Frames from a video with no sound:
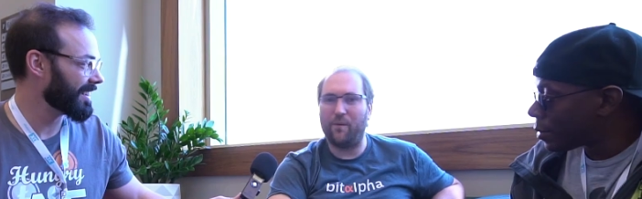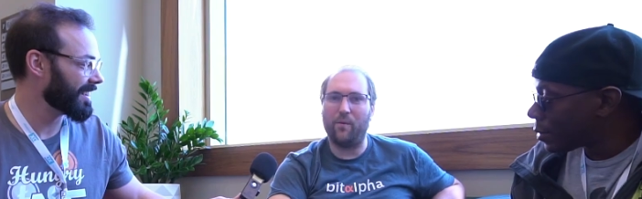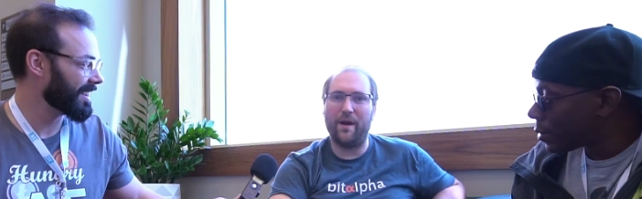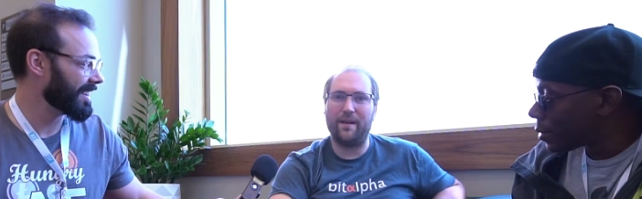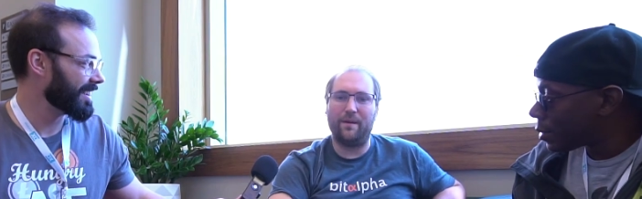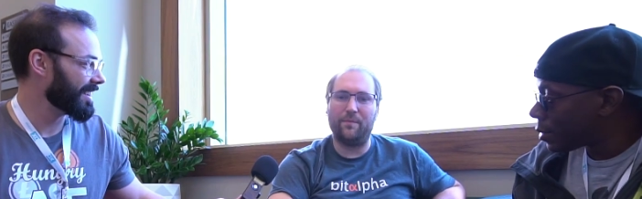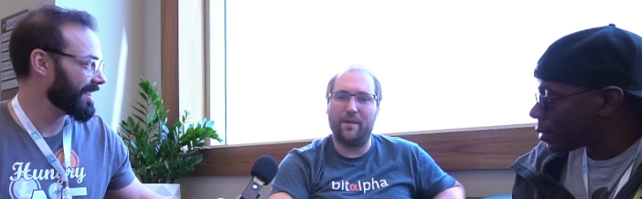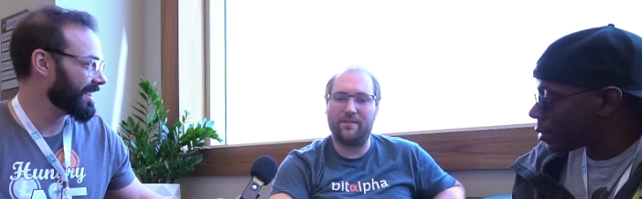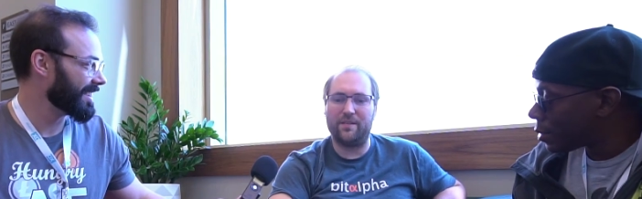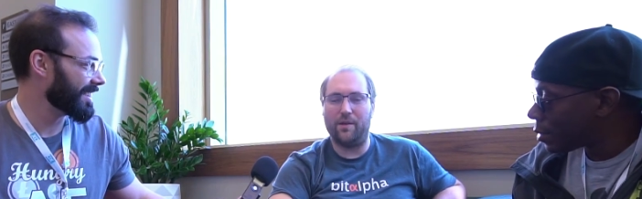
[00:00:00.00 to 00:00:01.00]
Speaker 1: White. I'm
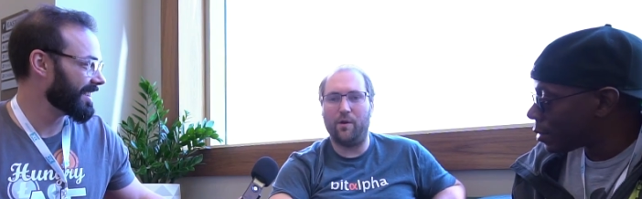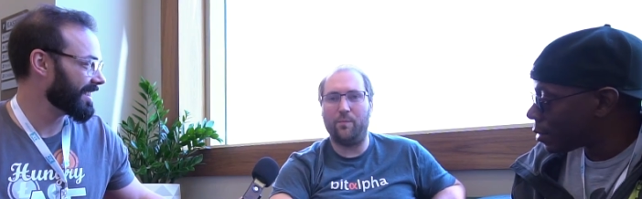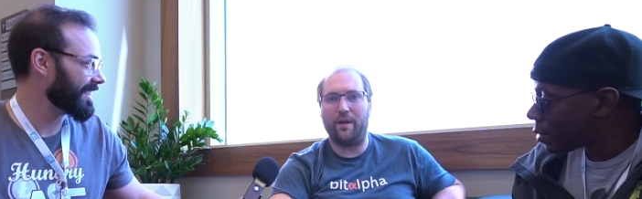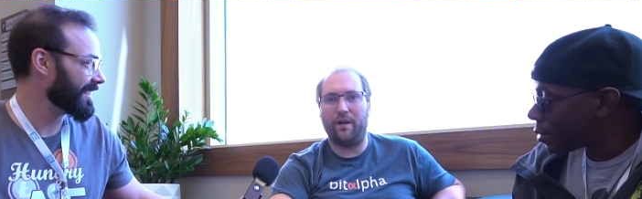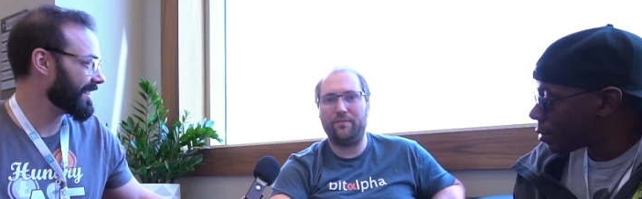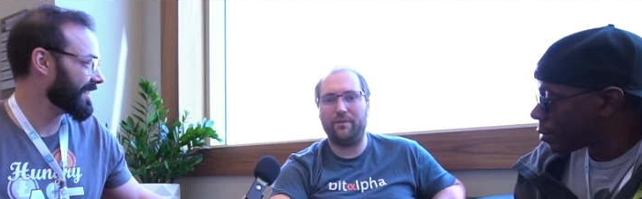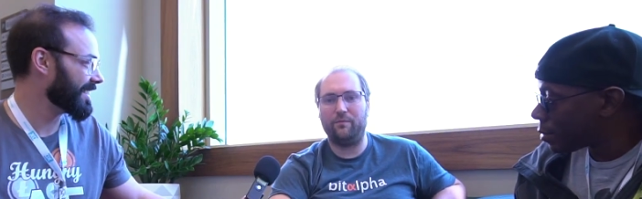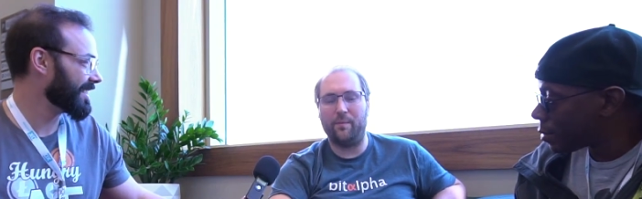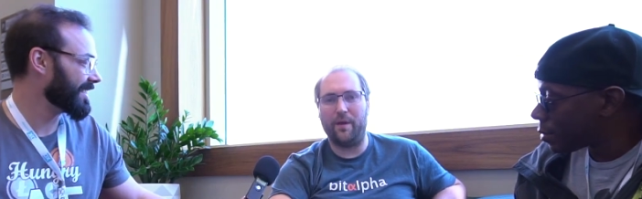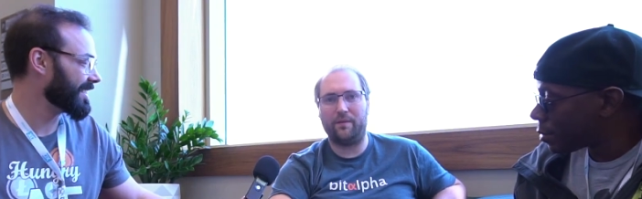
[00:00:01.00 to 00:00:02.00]
the C E O of
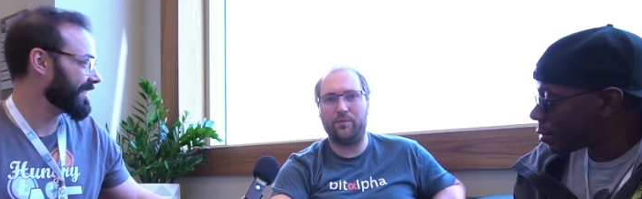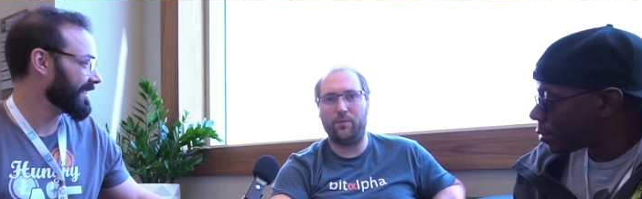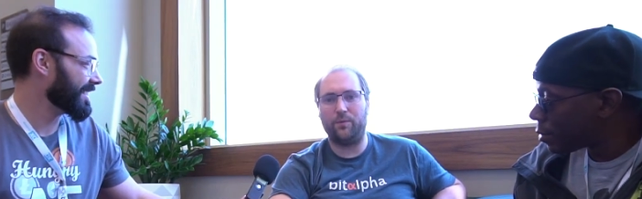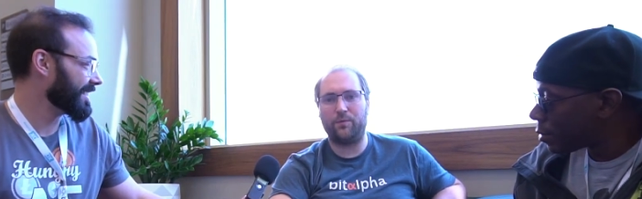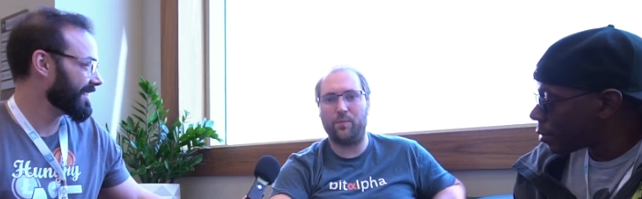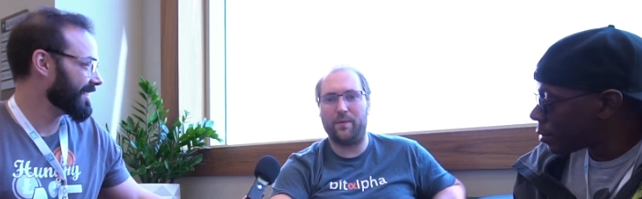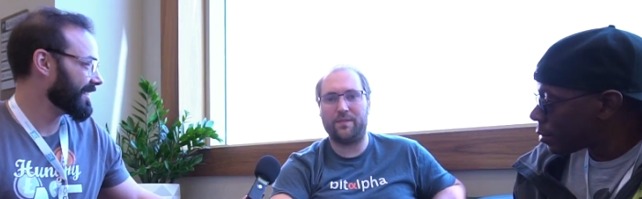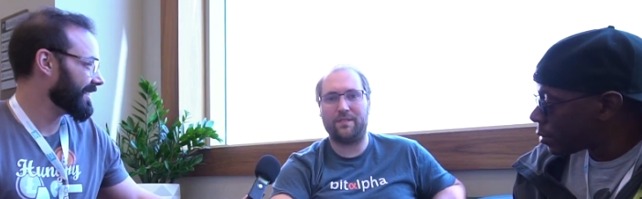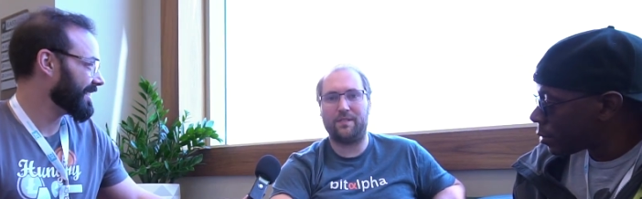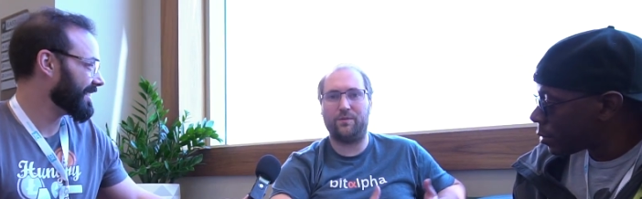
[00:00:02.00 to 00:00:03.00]
BitAlpha. We make tools for
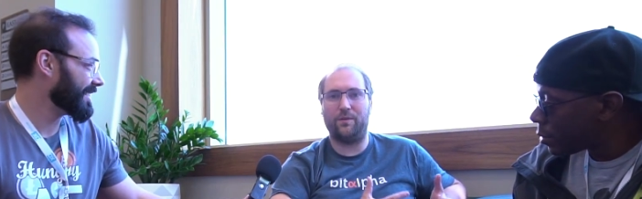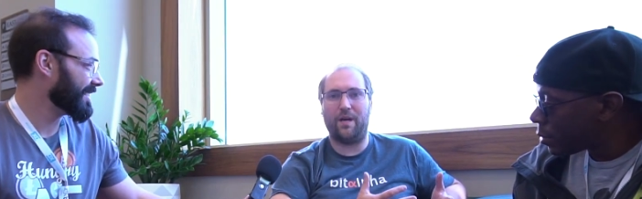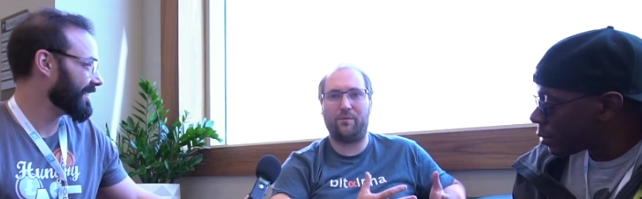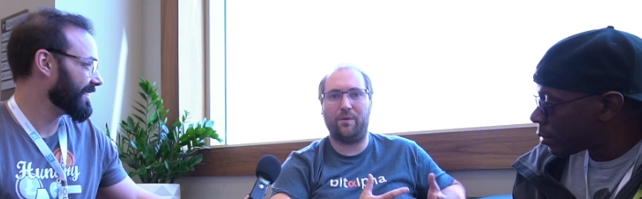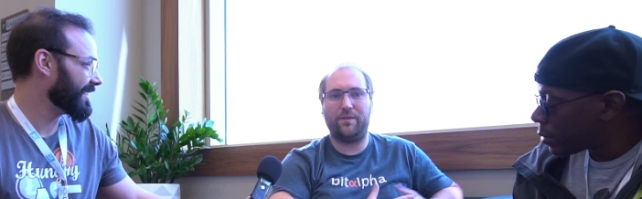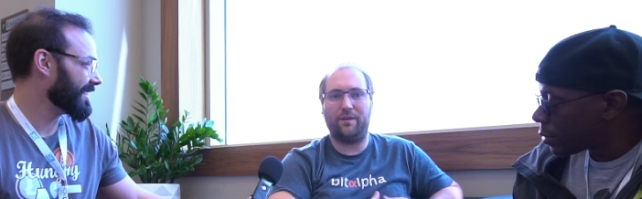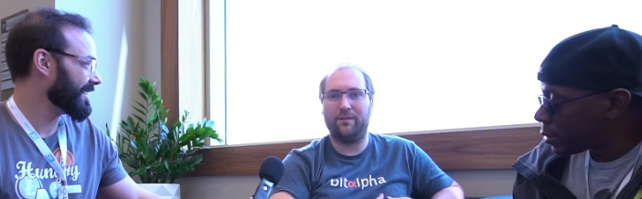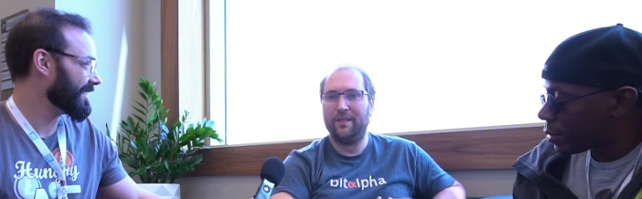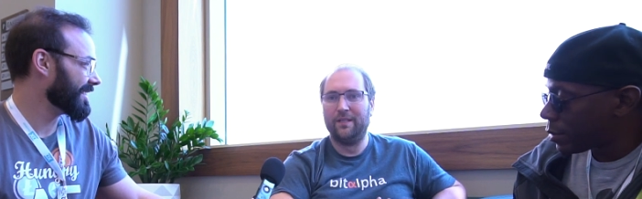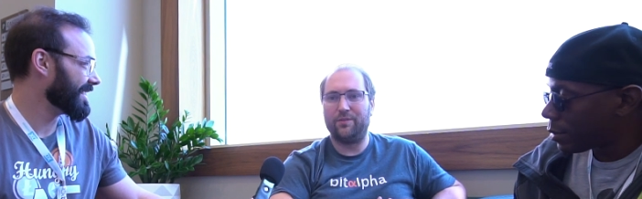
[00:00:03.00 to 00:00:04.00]
businesses to adopt
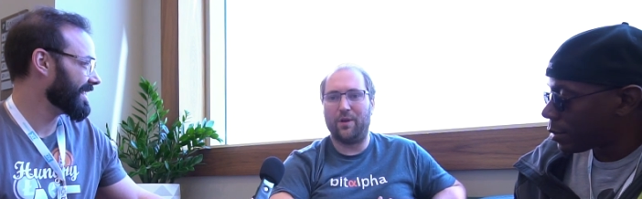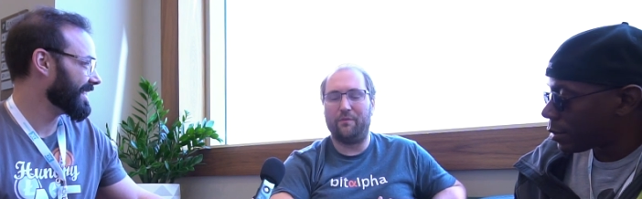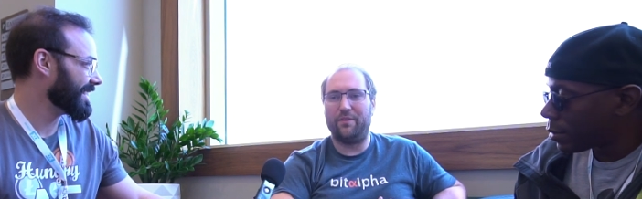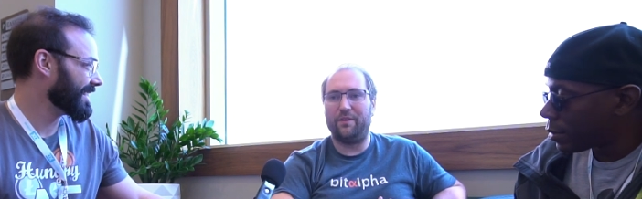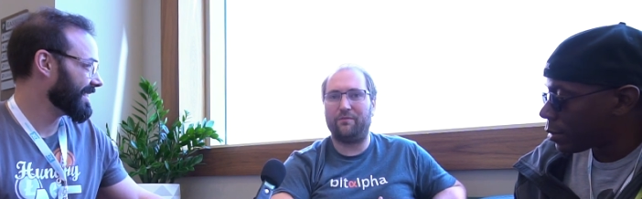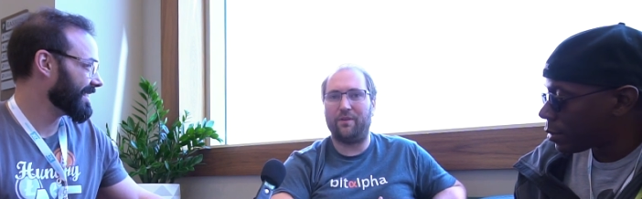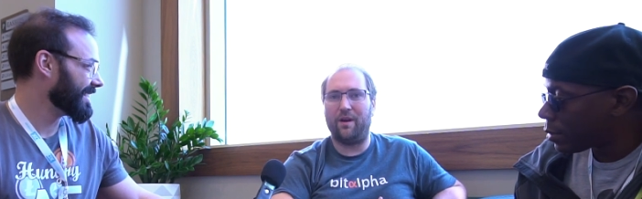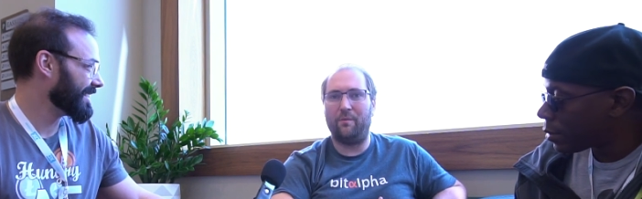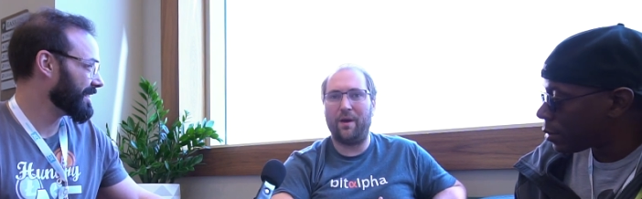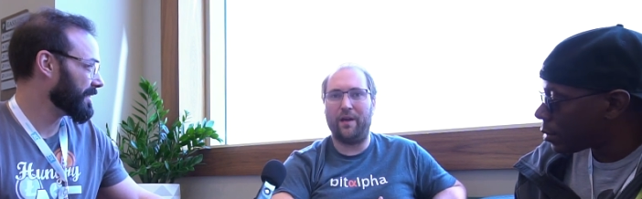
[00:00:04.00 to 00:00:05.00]
crypto. So everything
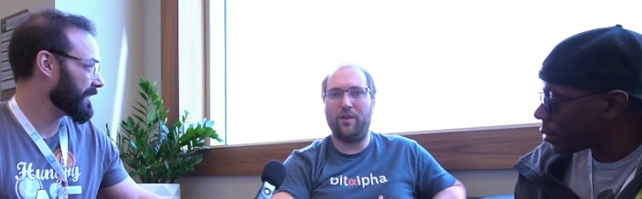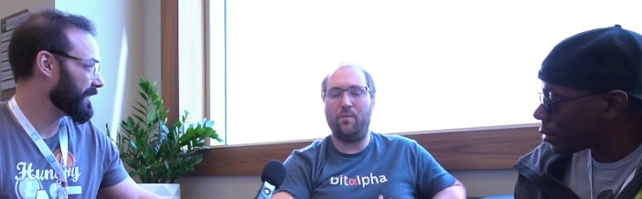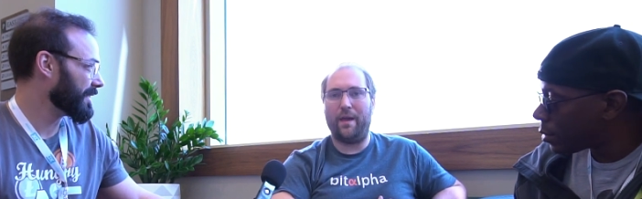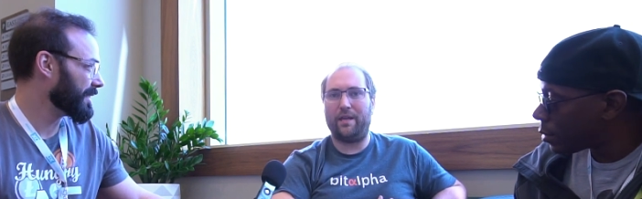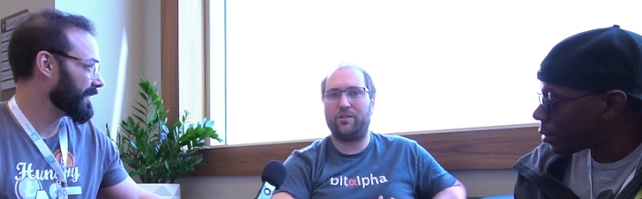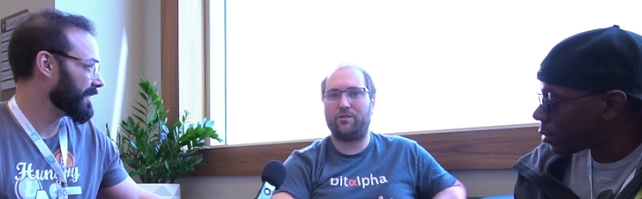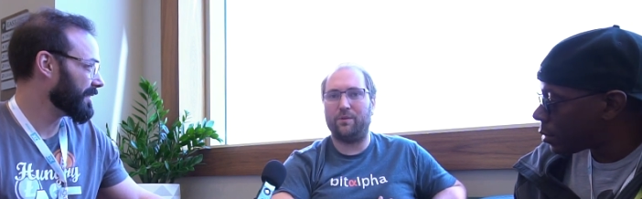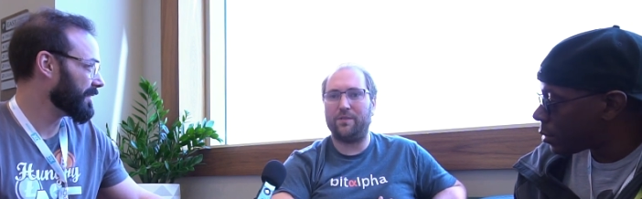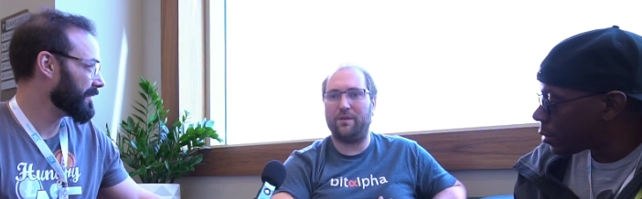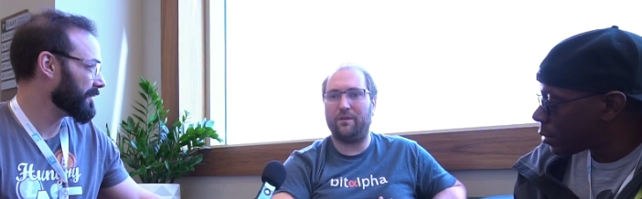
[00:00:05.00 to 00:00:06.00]
from how you manage
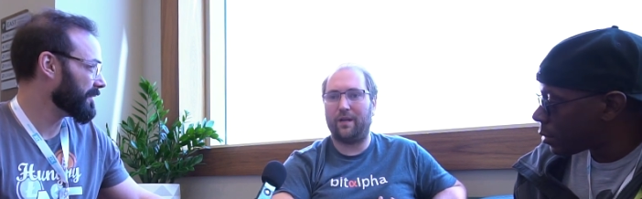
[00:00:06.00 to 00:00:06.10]
crypto in a